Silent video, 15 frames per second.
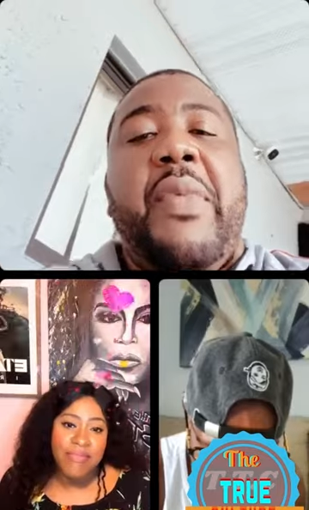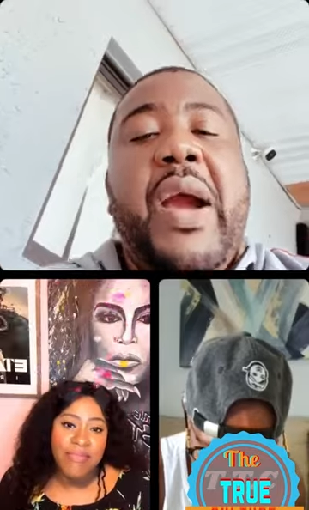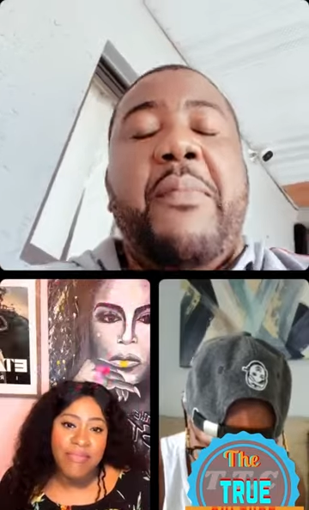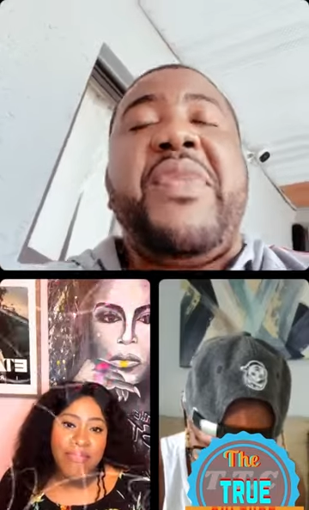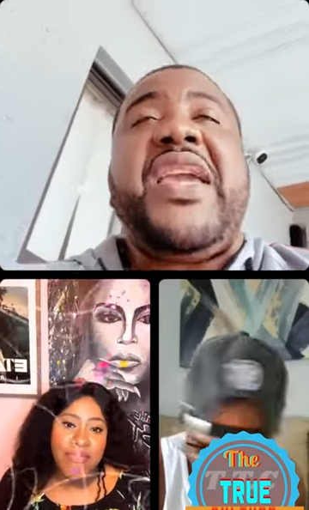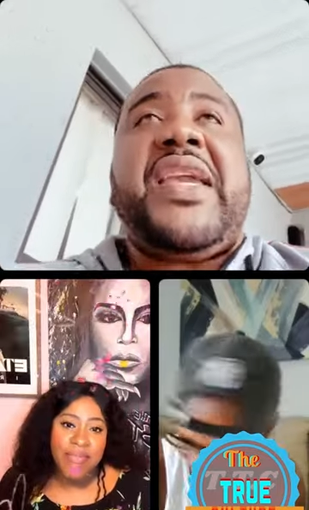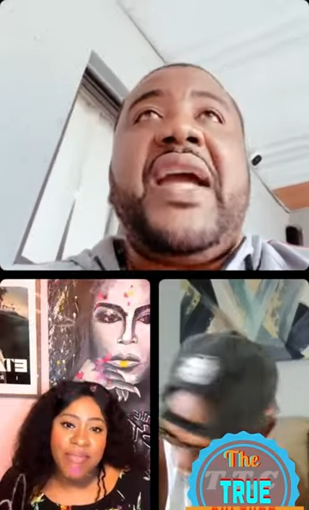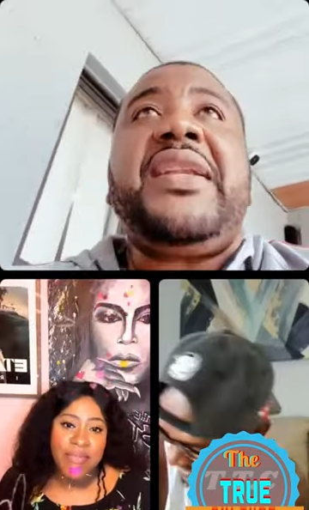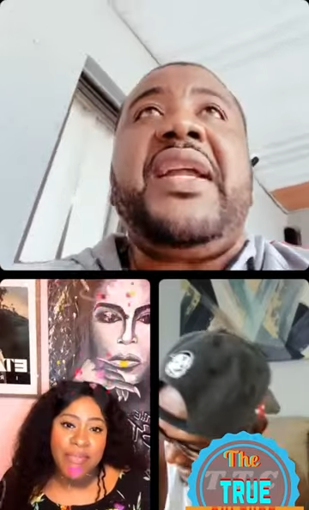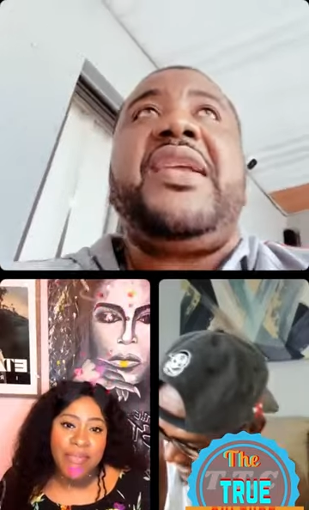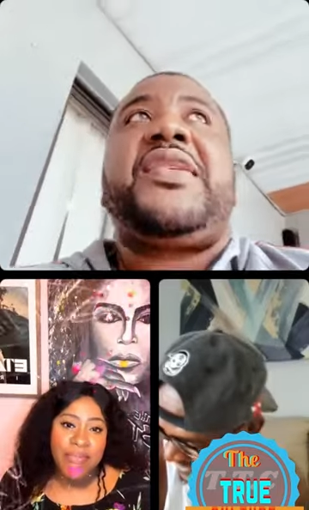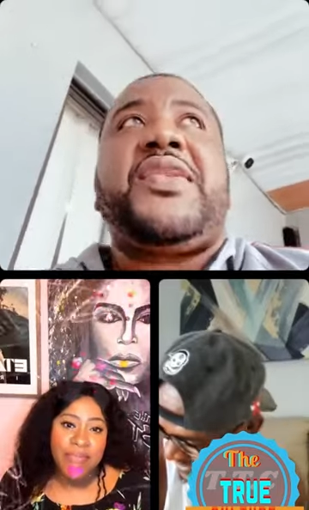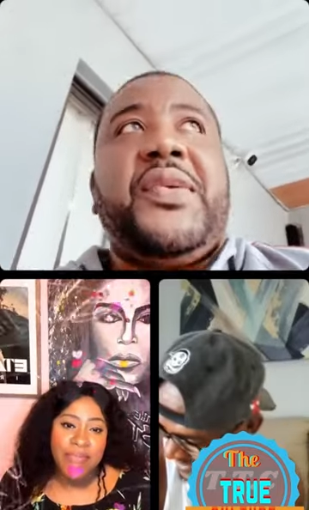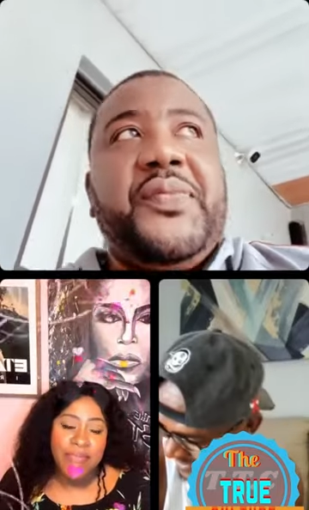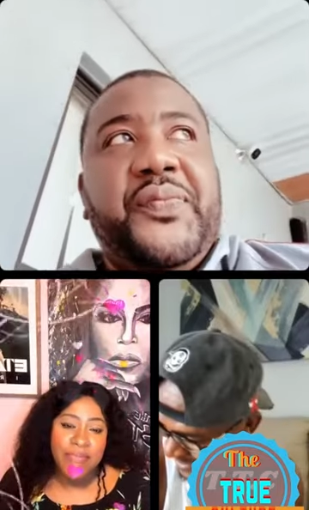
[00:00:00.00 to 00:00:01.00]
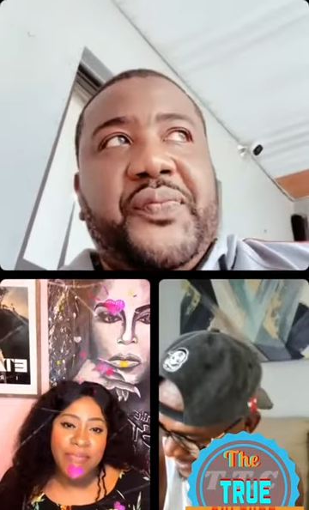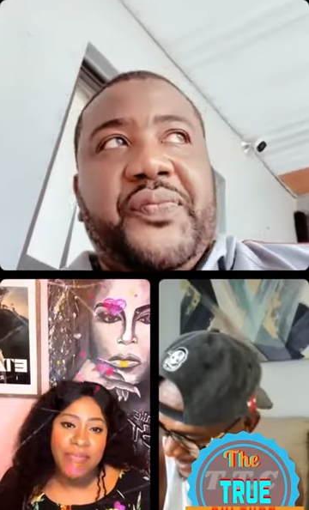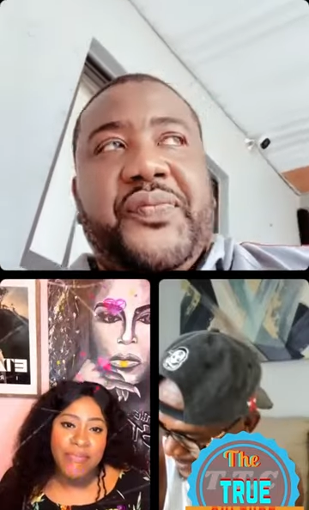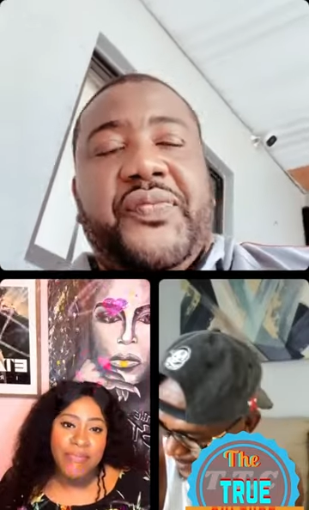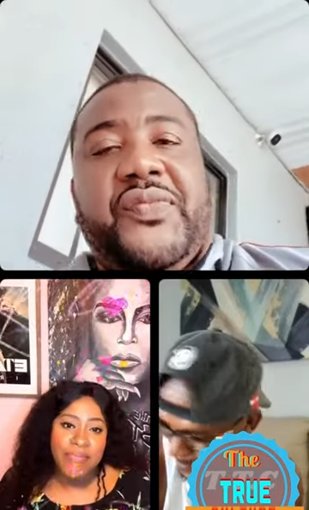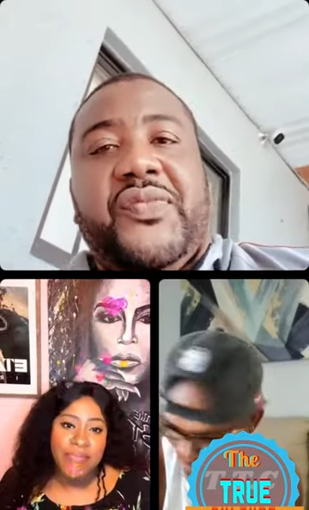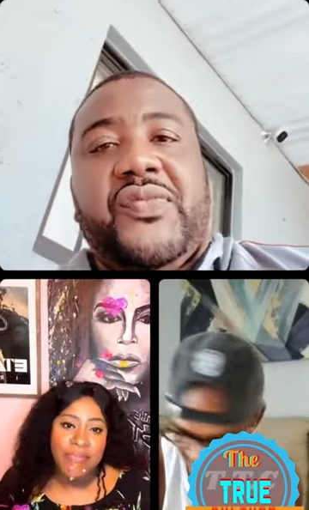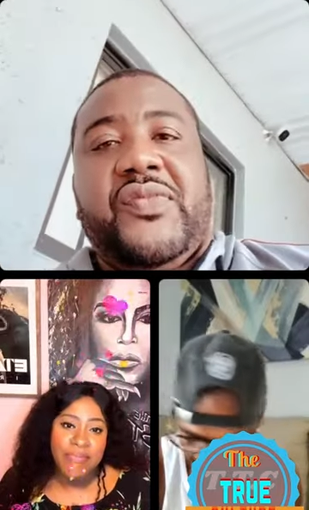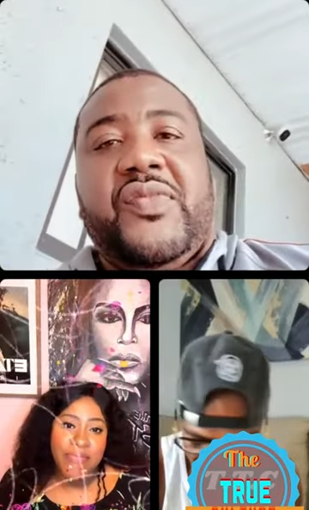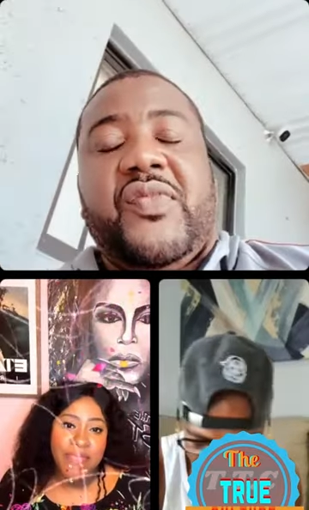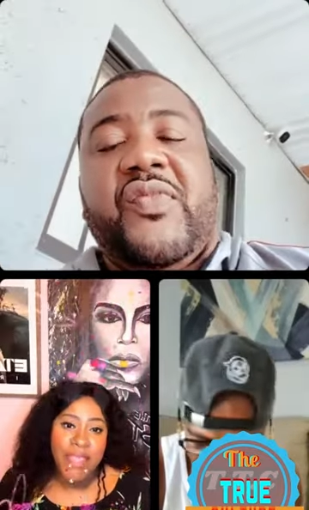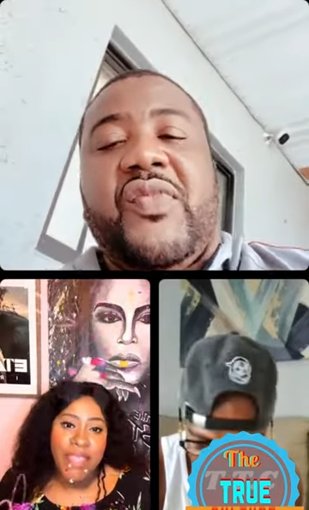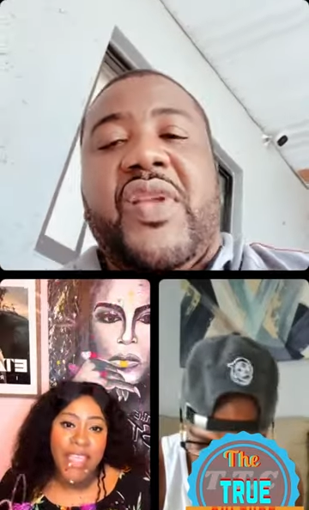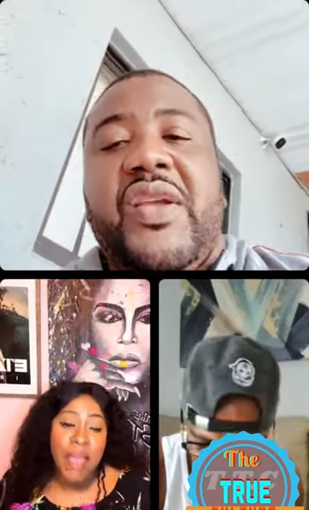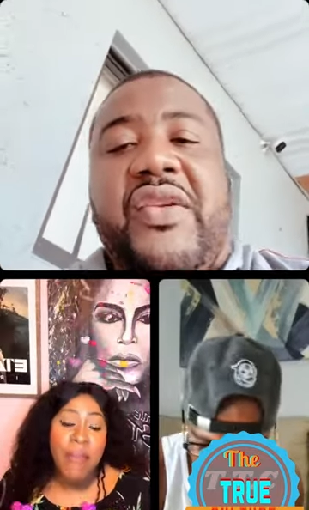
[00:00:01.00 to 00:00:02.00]
Speaker 1: me can tell you something.
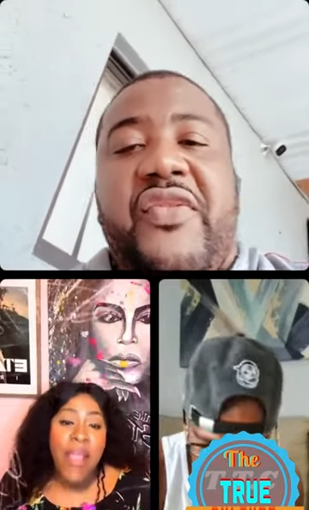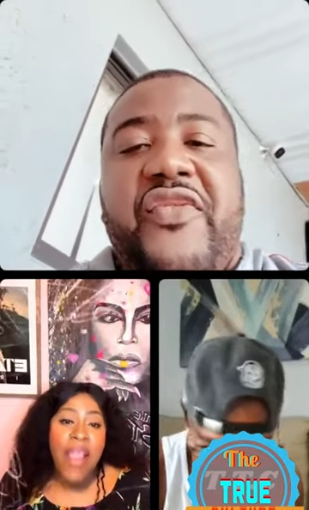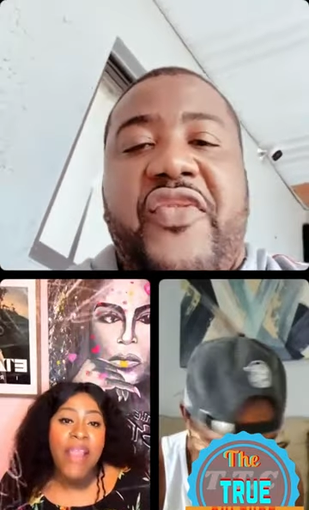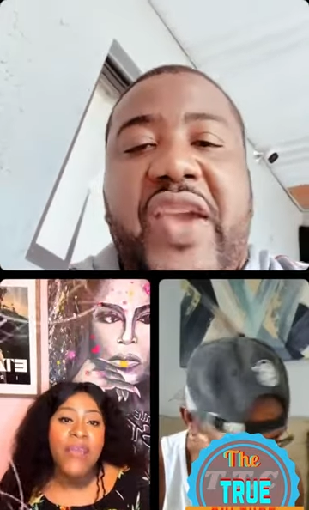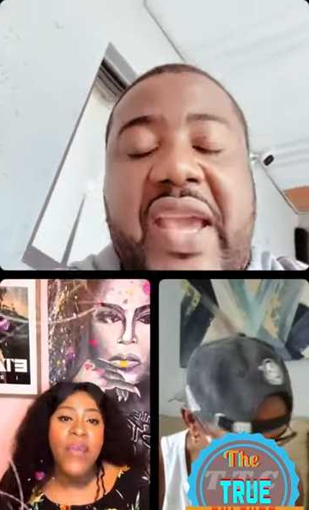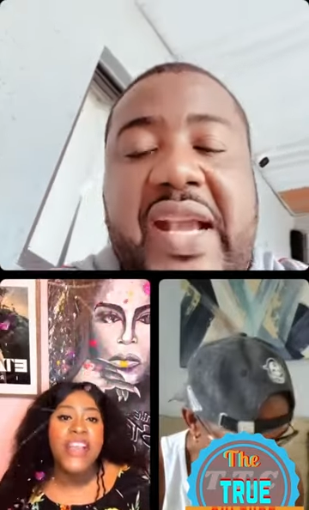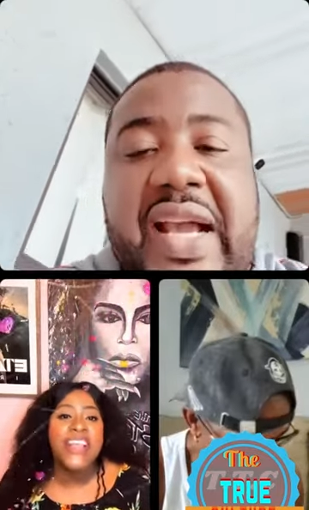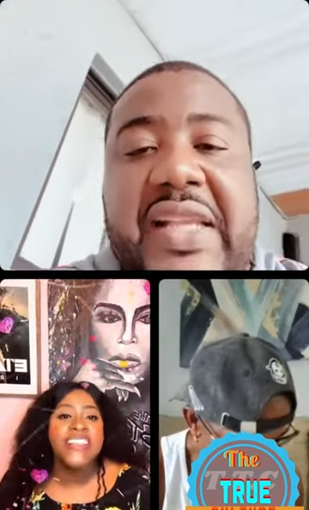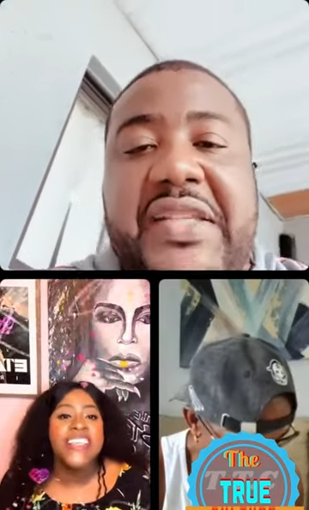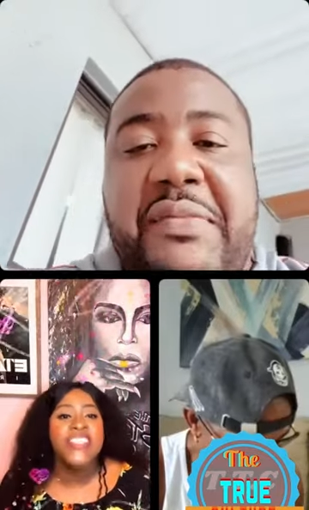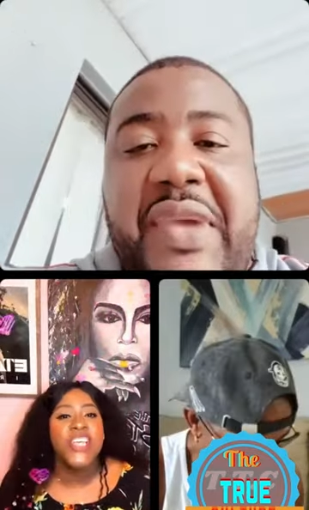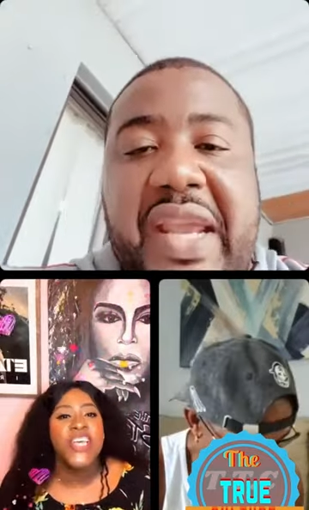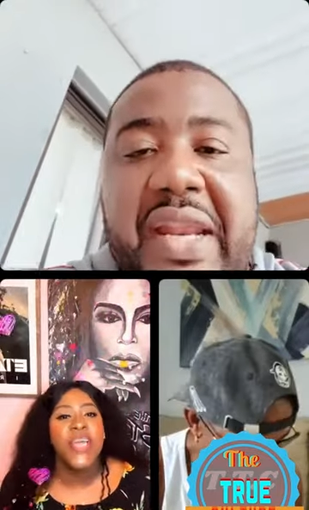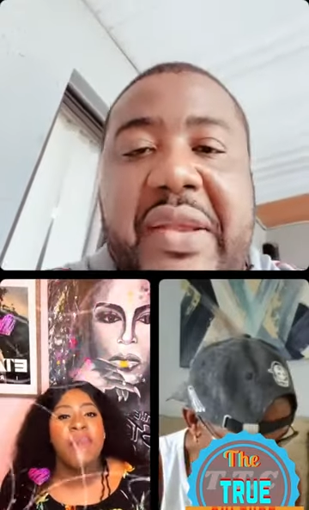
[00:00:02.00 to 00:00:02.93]
Vegas when Miss. You,